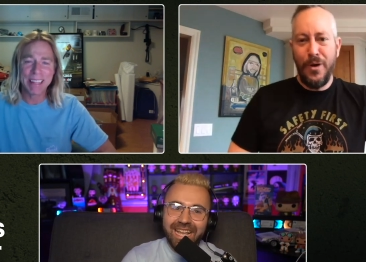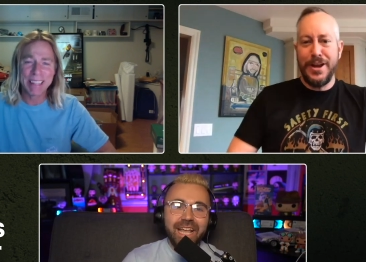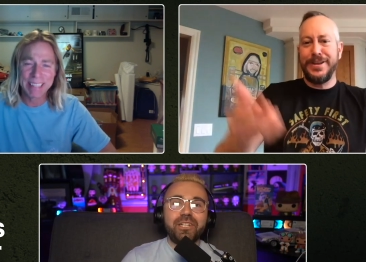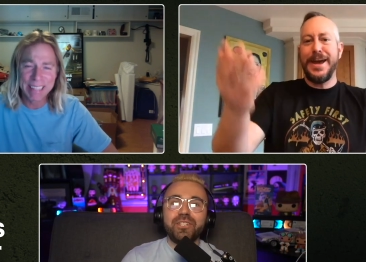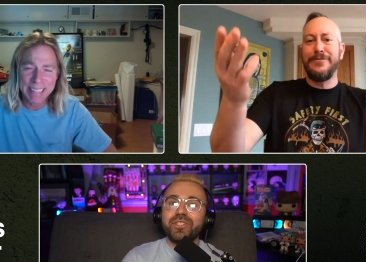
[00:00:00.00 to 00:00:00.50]
Speaker 1: what a
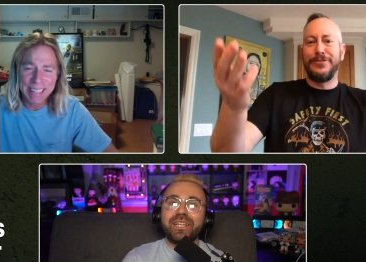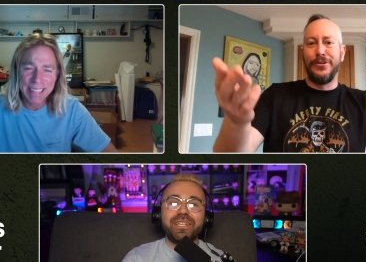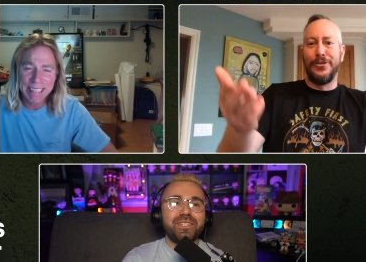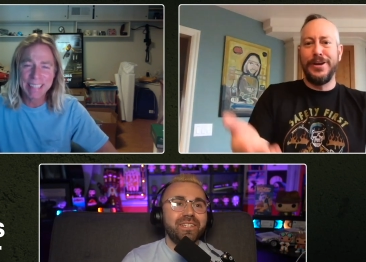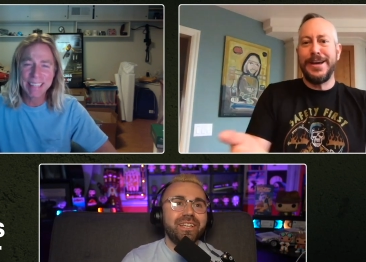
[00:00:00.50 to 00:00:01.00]
day,
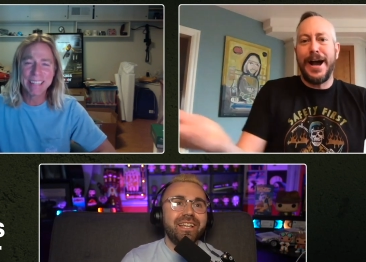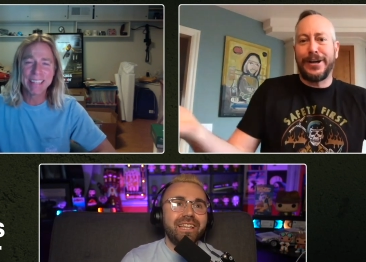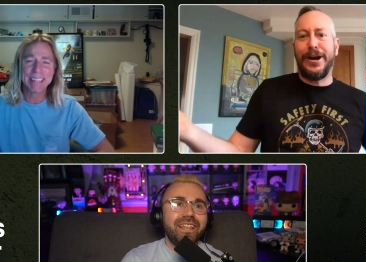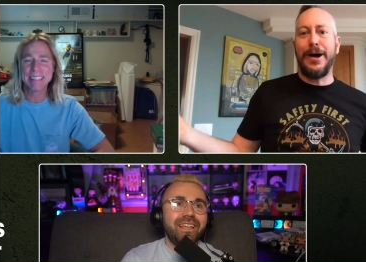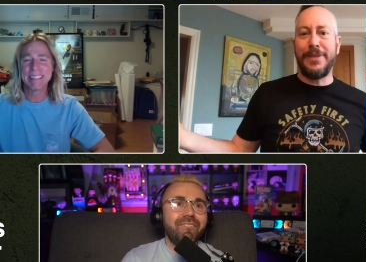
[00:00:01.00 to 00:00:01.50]
like, He got
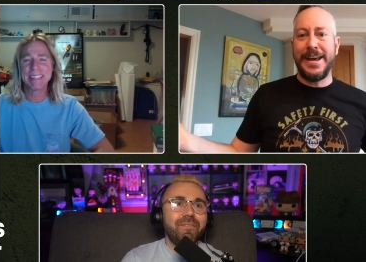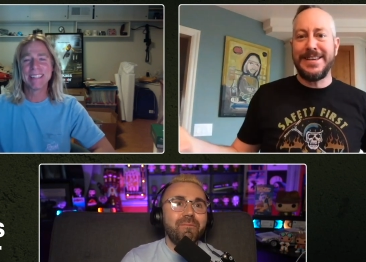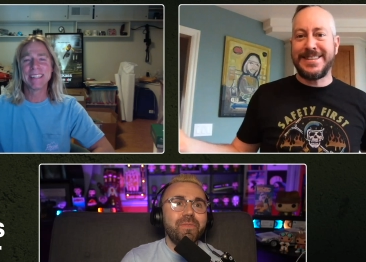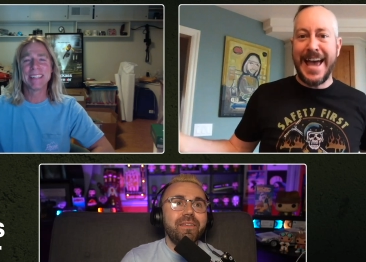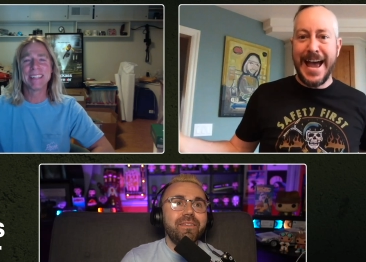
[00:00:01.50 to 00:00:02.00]
cummed on. He
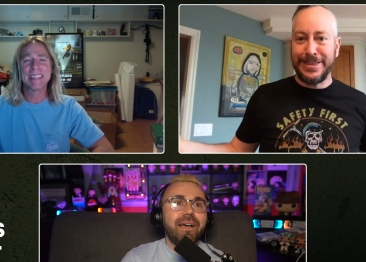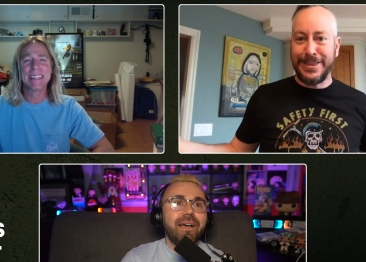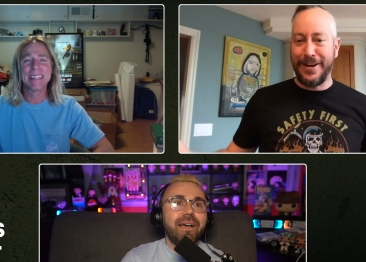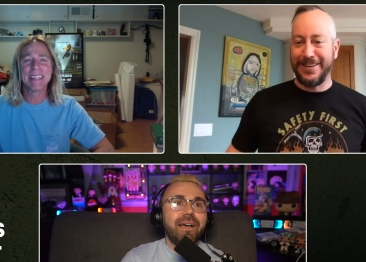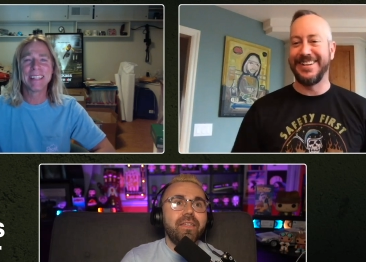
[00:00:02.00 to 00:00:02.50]
sat yeah.
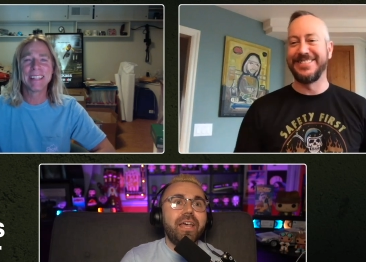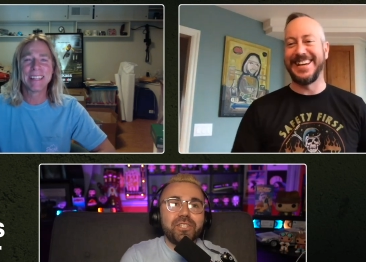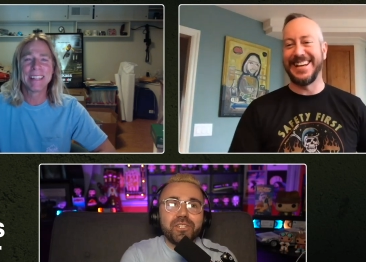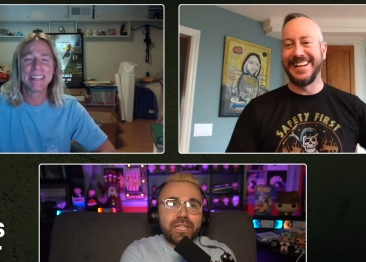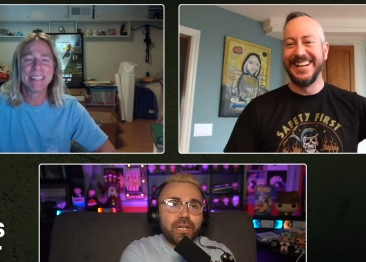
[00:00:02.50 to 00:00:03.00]
there.
Speaker 2: That's
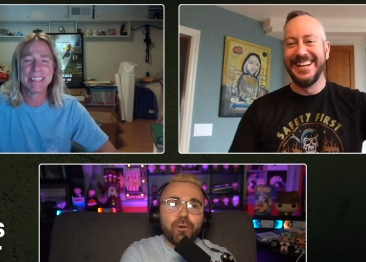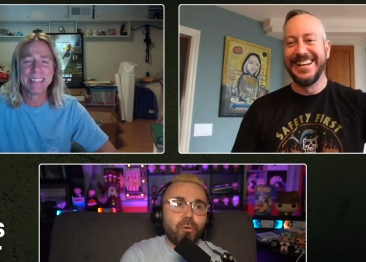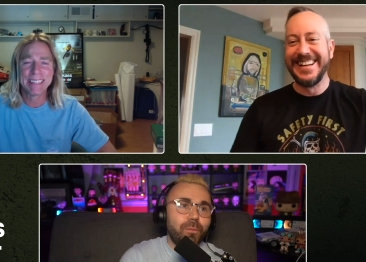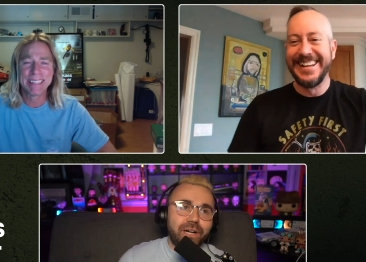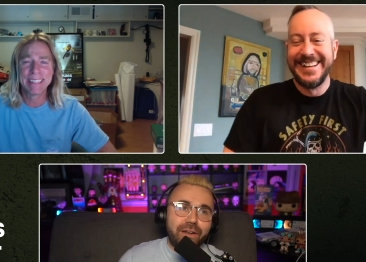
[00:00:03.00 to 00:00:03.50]
just like a
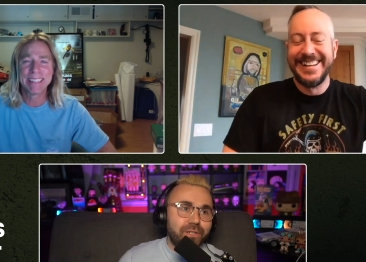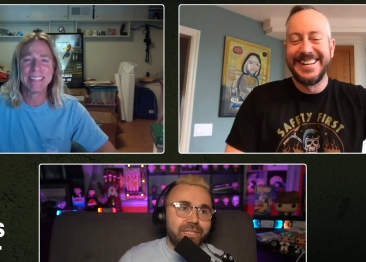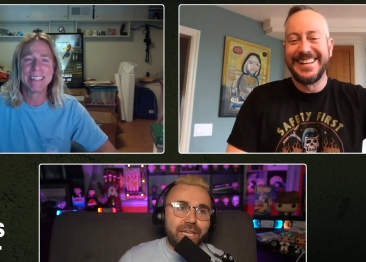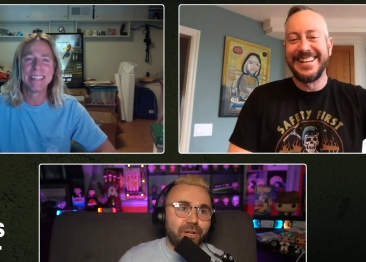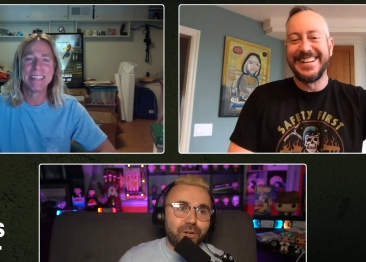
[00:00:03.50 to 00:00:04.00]
normal everyday
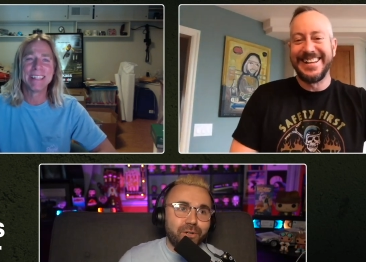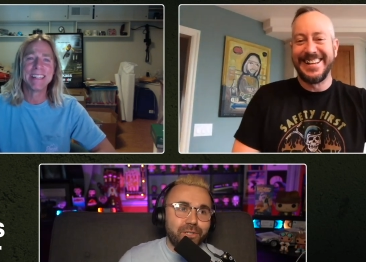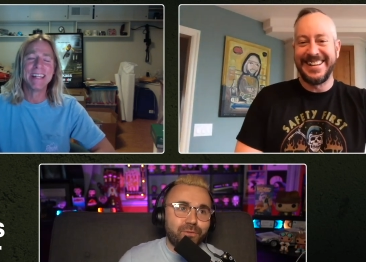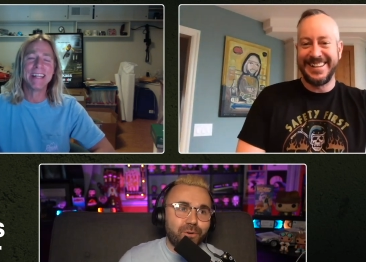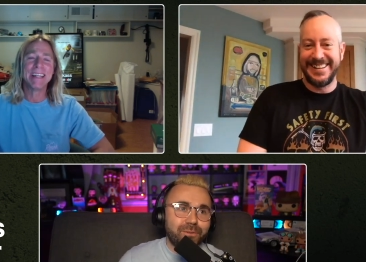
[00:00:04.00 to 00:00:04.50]
occurrence
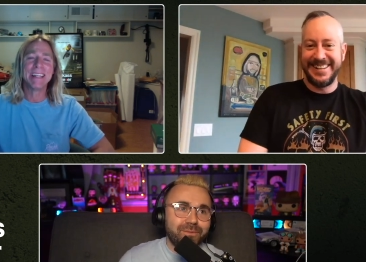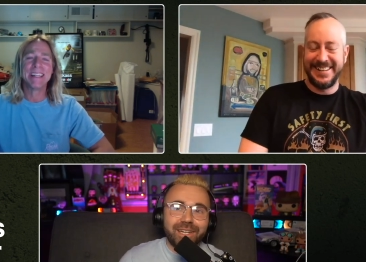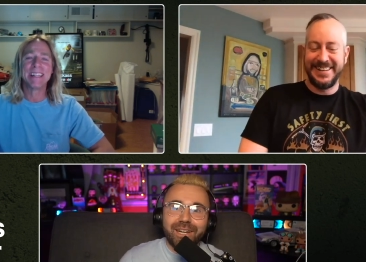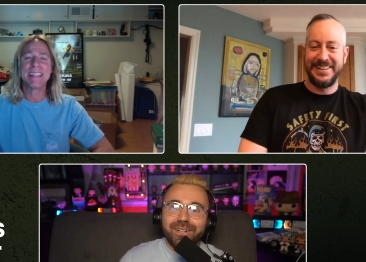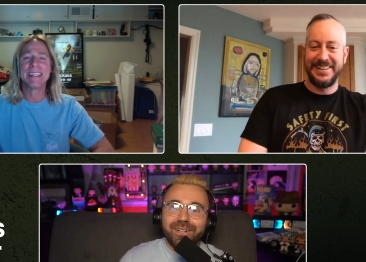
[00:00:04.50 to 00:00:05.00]
for him. You
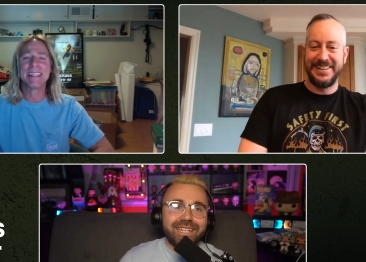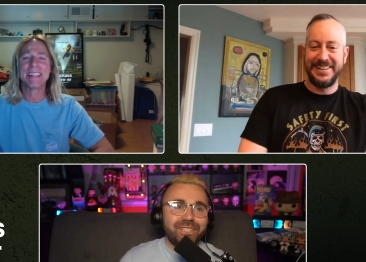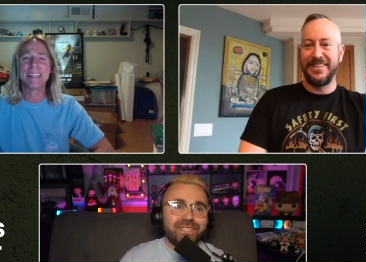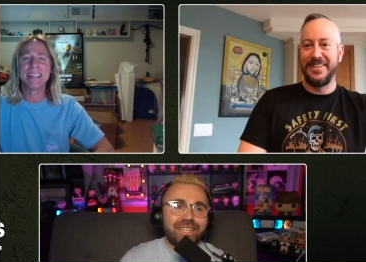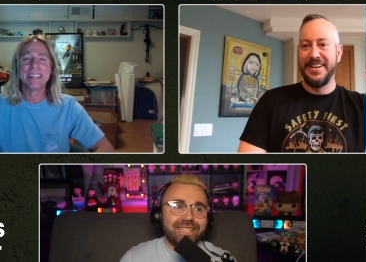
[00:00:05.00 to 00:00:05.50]
know, like yeah. it's
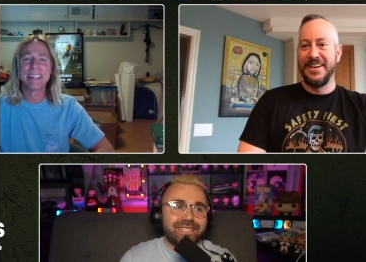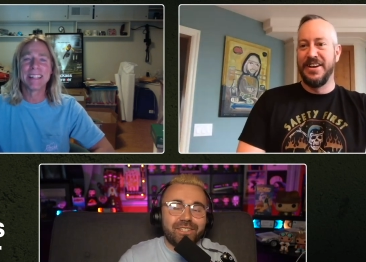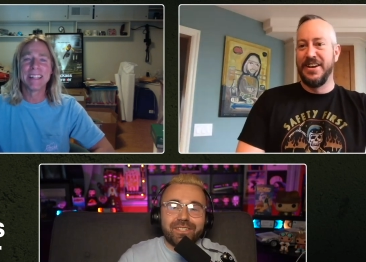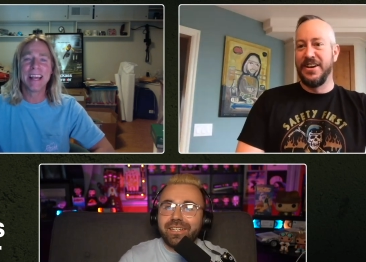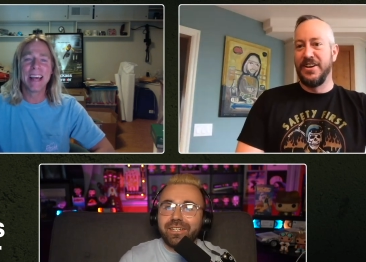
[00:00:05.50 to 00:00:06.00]
just like it's
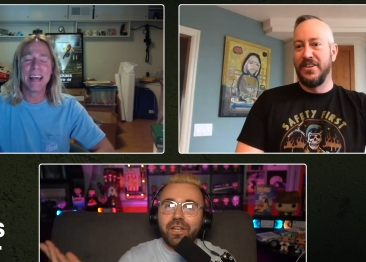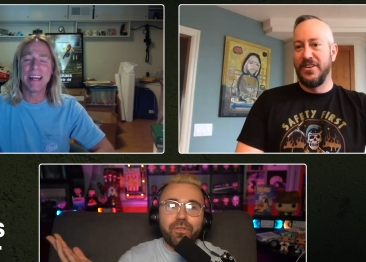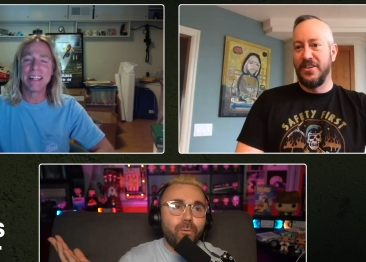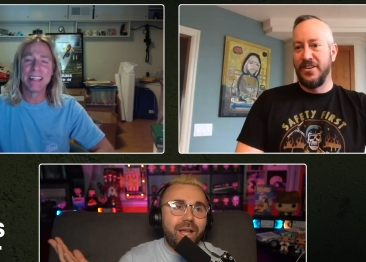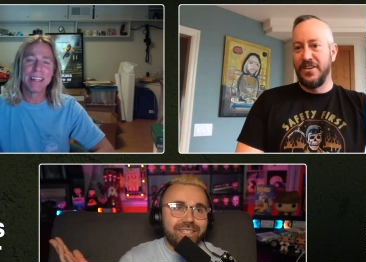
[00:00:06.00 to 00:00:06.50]
just another
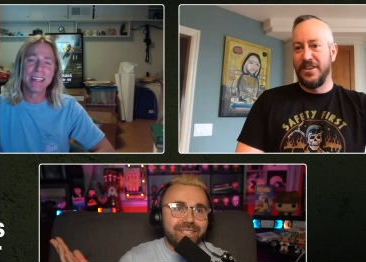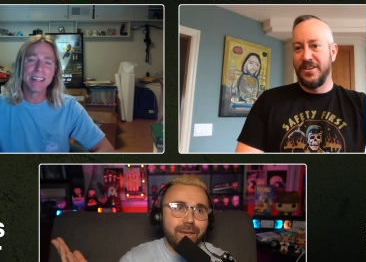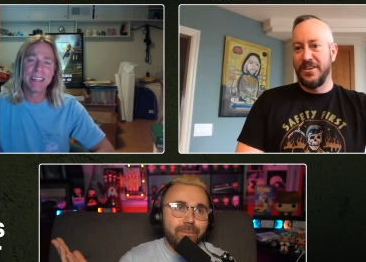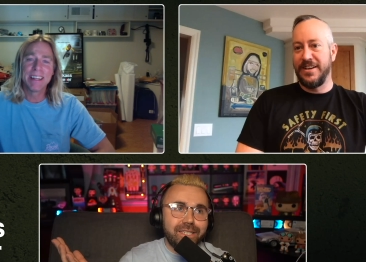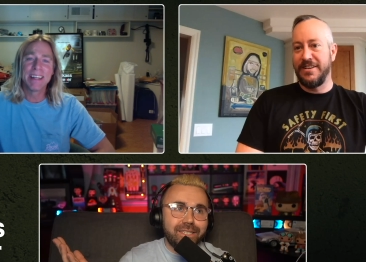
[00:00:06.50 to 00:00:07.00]
Wednesday,
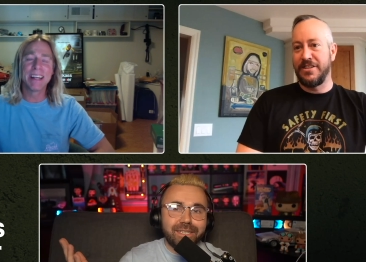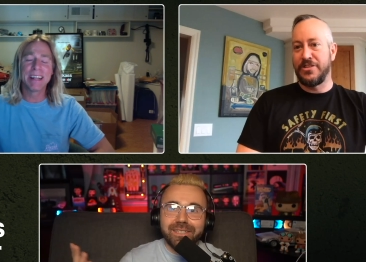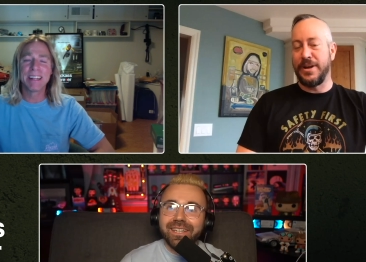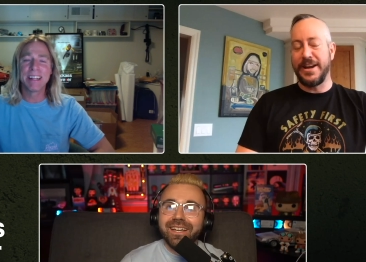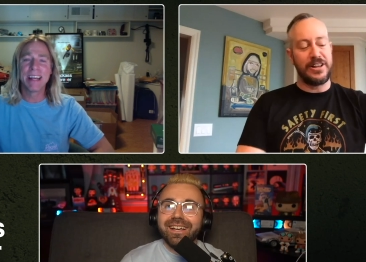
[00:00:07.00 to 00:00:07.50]
basically.
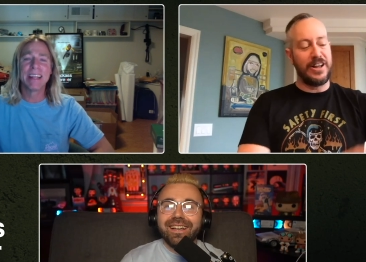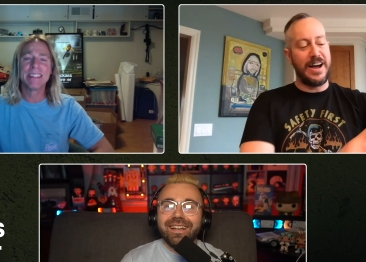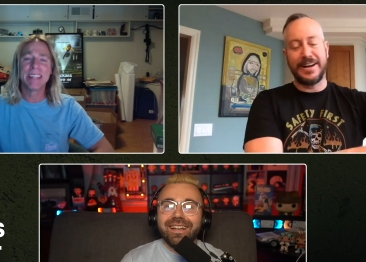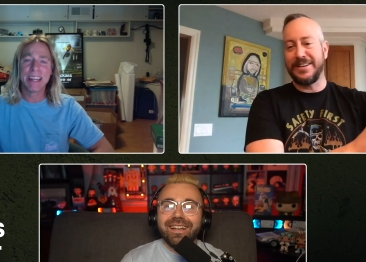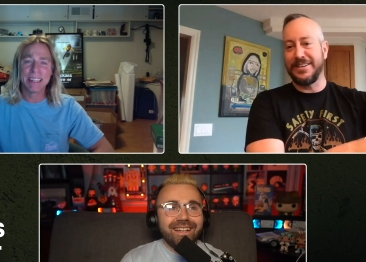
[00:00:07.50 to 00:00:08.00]
Speaker 1: Three o'clock.
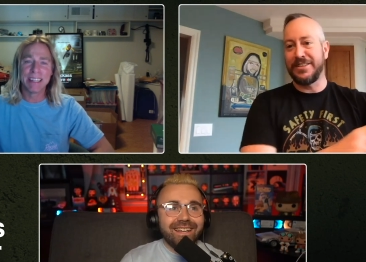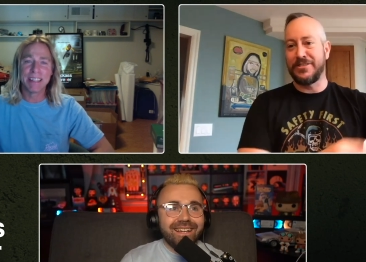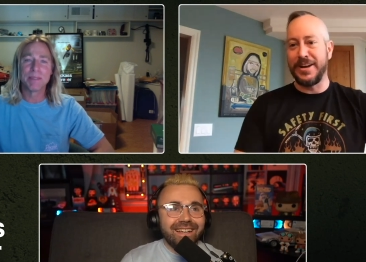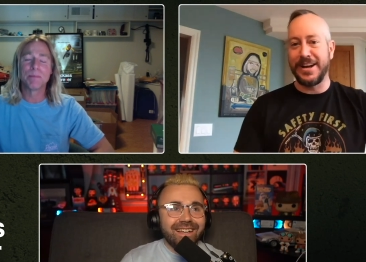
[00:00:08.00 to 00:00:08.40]
Exactly. Three